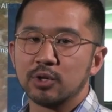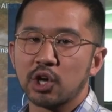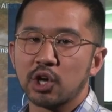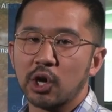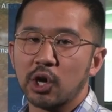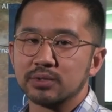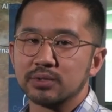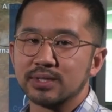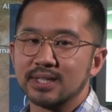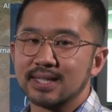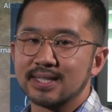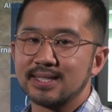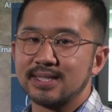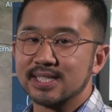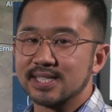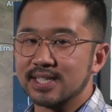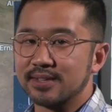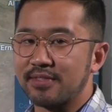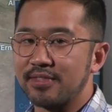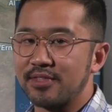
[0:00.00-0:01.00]
totals in
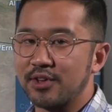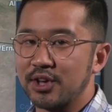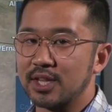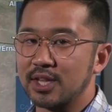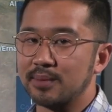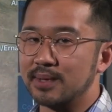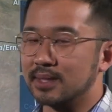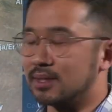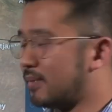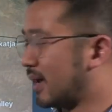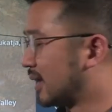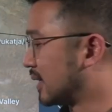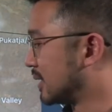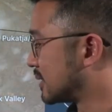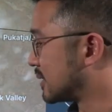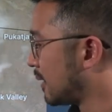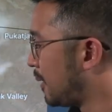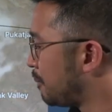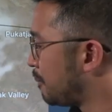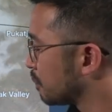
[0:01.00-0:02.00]
excess of 30
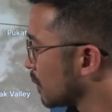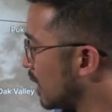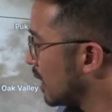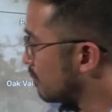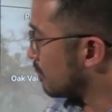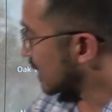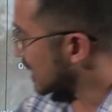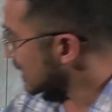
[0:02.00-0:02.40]
millimetres. But